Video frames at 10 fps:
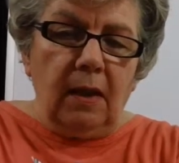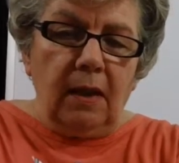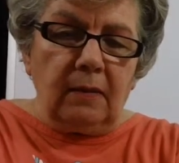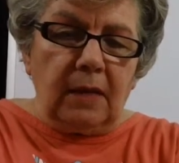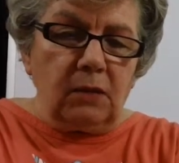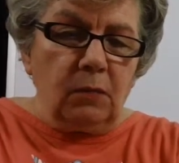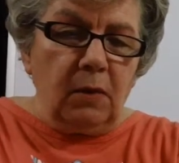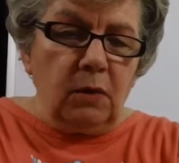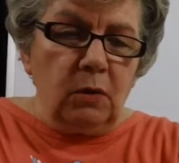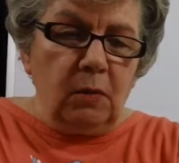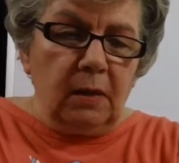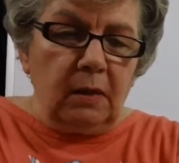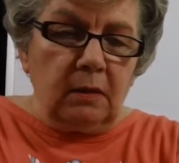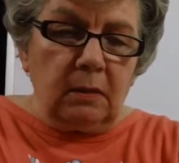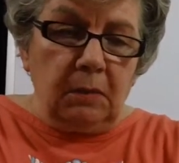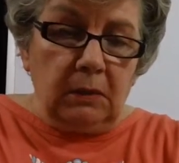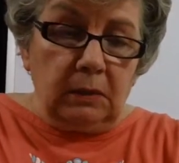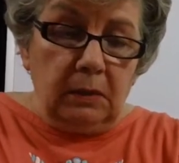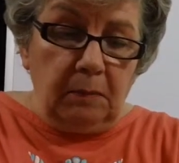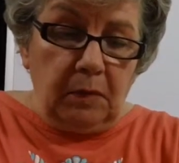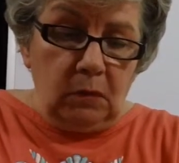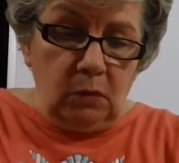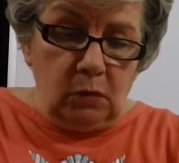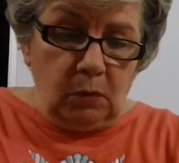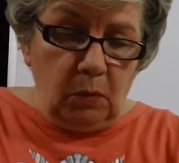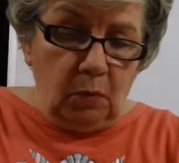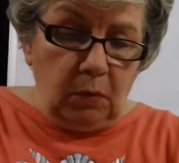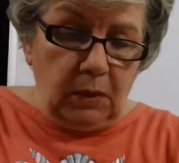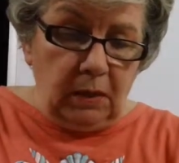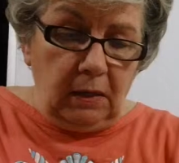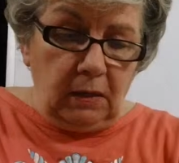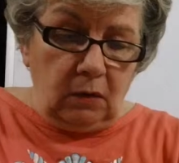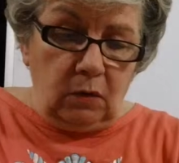And that's why you want it to be a little bit loose when you bring it in there.